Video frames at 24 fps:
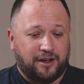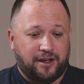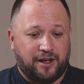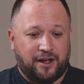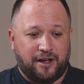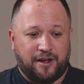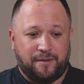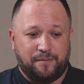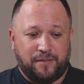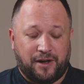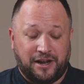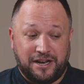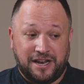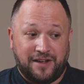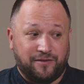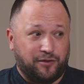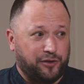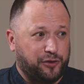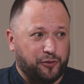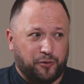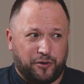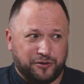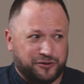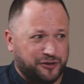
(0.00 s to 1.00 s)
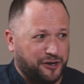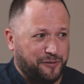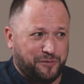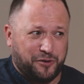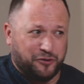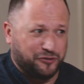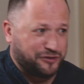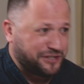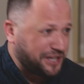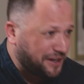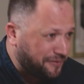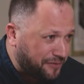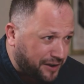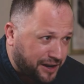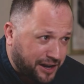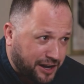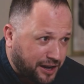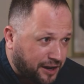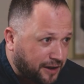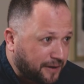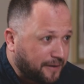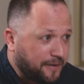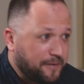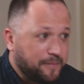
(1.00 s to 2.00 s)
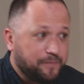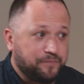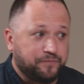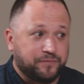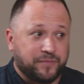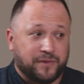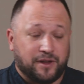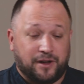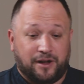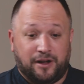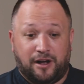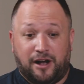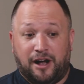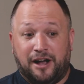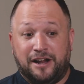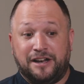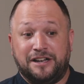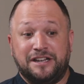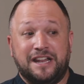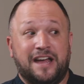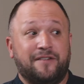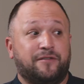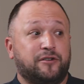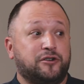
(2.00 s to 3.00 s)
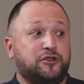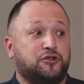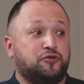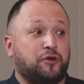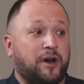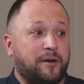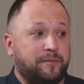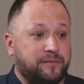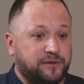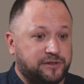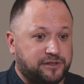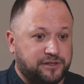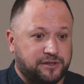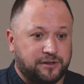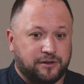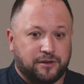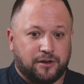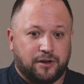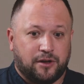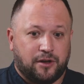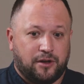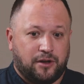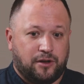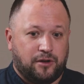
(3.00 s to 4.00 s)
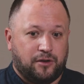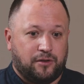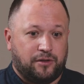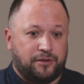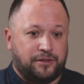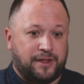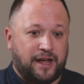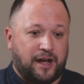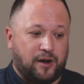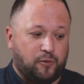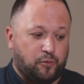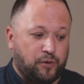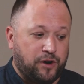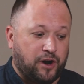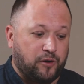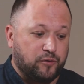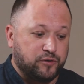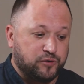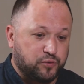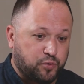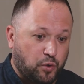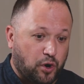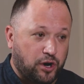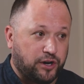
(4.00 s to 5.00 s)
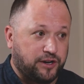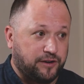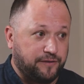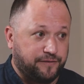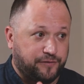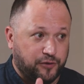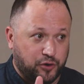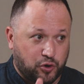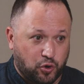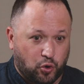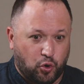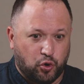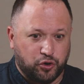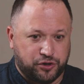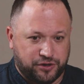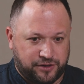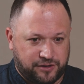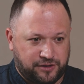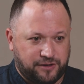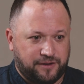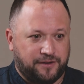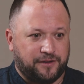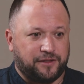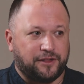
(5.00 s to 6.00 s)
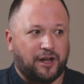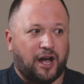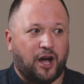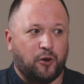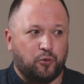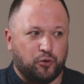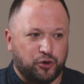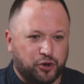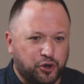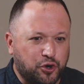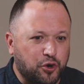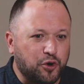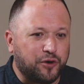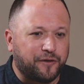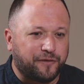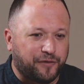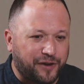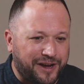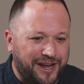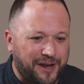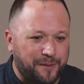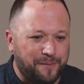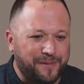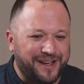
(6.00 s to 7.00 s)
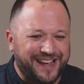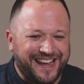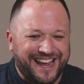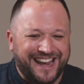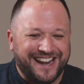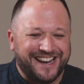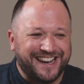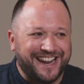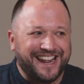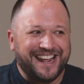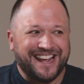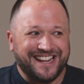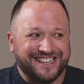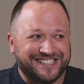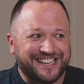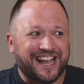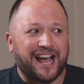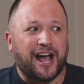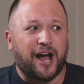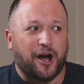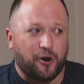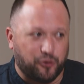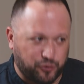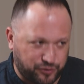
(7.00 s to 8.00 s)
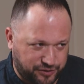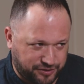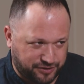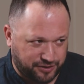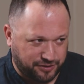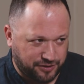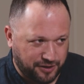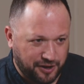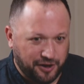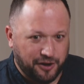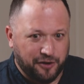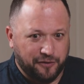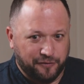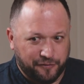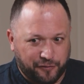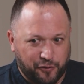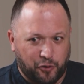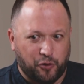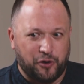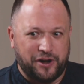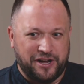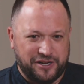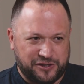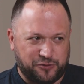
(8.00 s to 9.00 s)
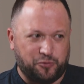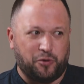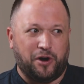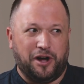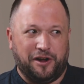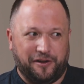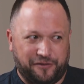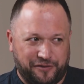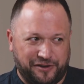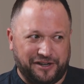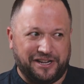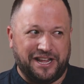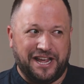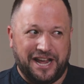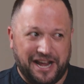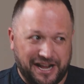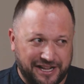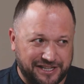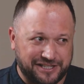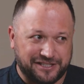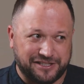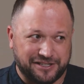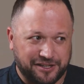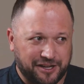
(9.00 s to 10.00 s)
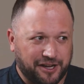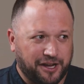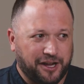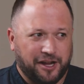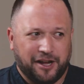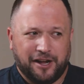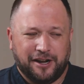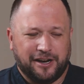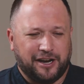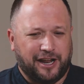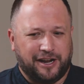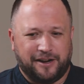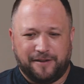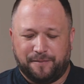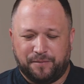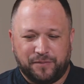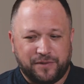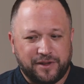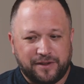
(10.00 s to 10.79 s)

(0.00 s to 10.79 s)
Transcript: I never thought I was going to be on TV. I never dreamt that when I was working for Gordon, I would cook for him in his house for his wife and kids. Like,